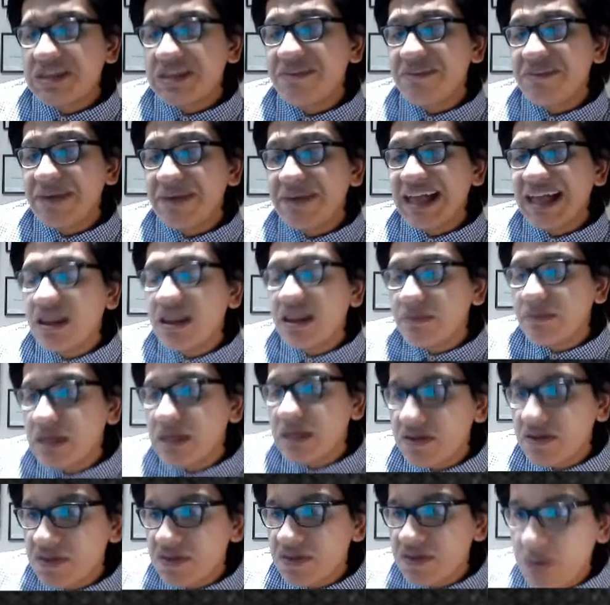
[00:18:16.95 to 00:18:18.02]
the
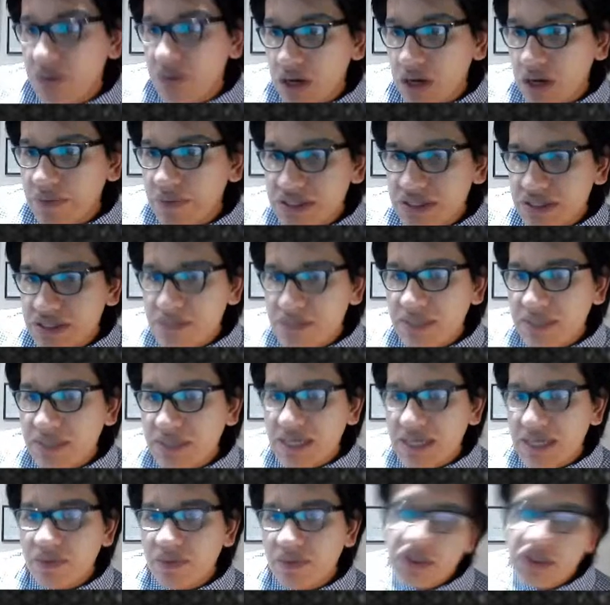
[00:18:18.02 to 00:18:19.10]
development of the modern presidency
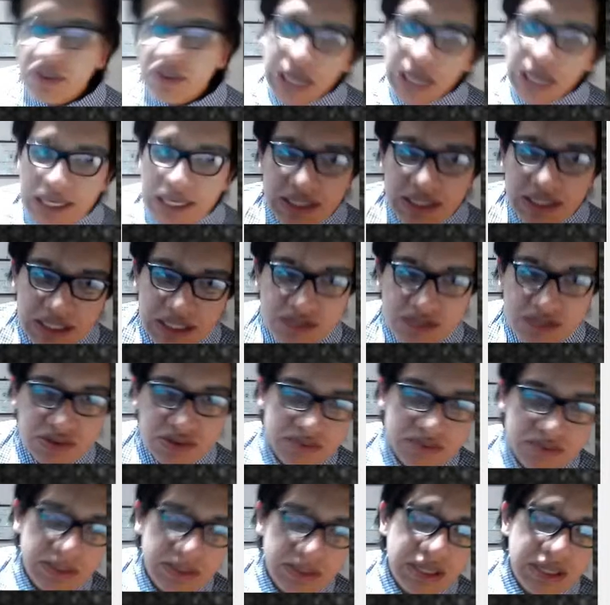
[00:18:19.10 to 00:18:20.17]
began. Yeah, that's true.